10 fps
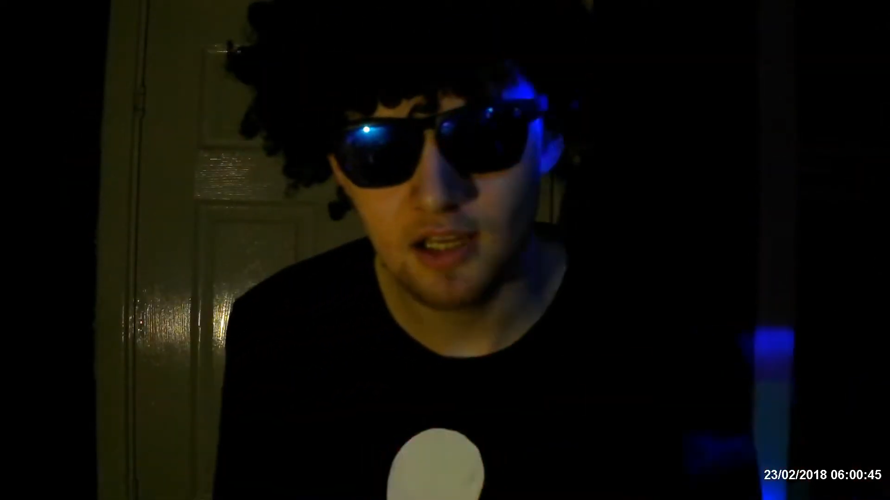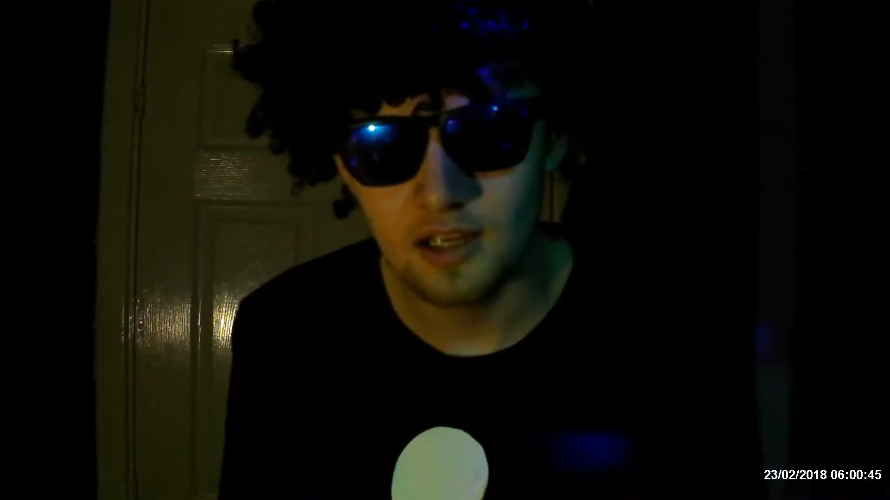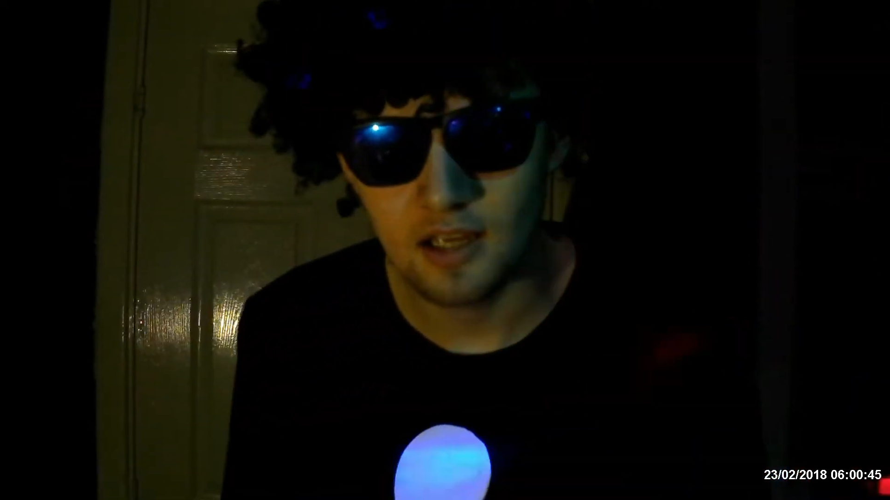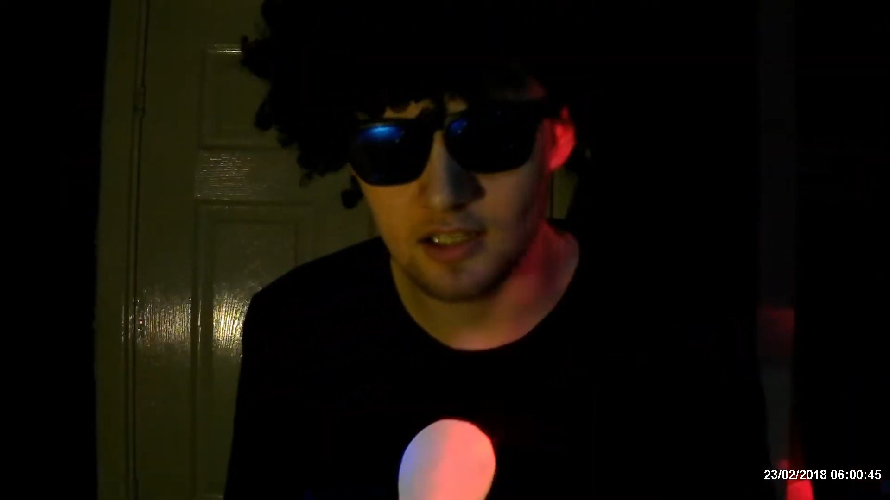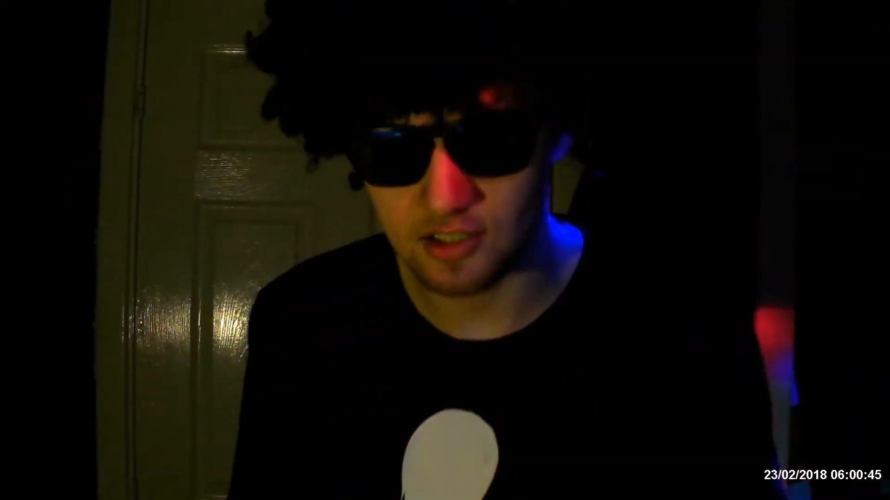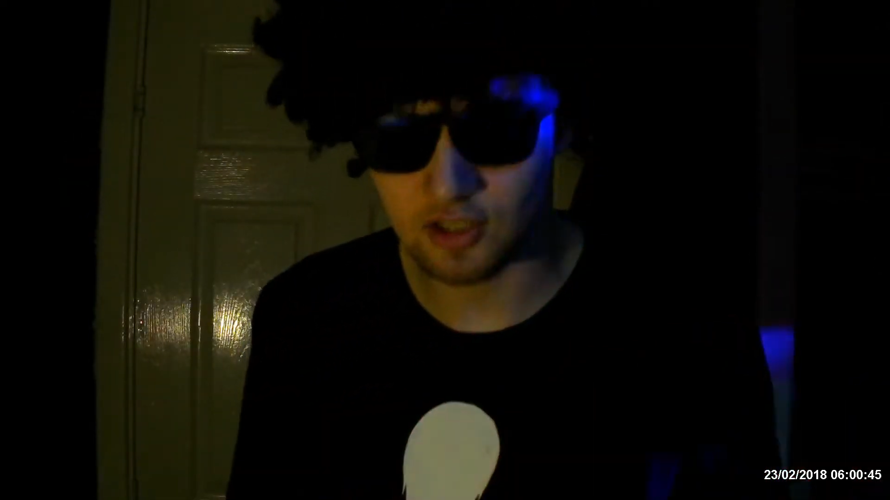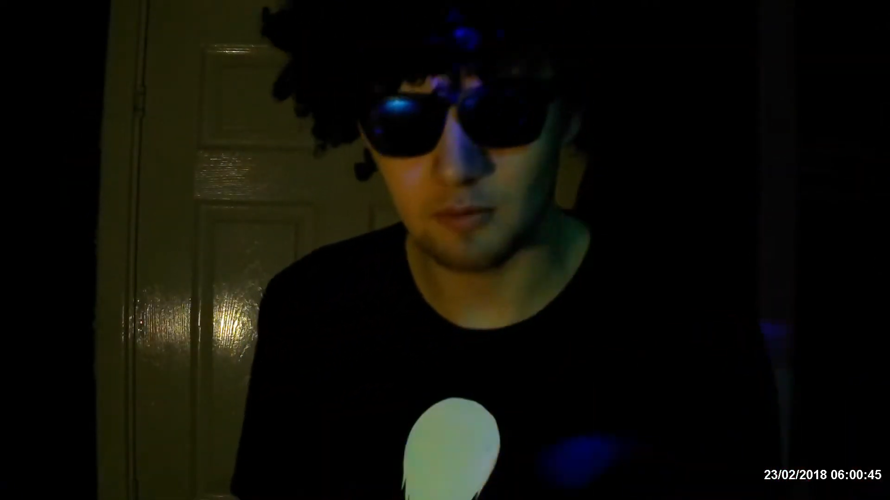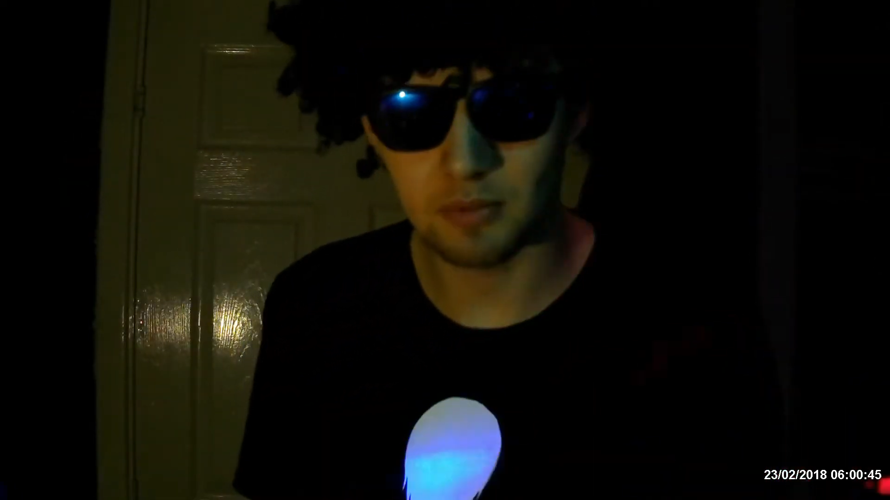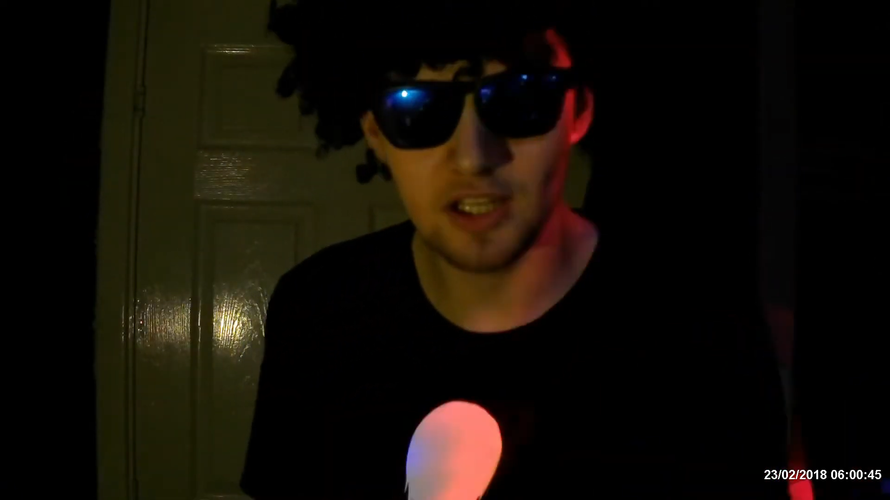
and he's a complete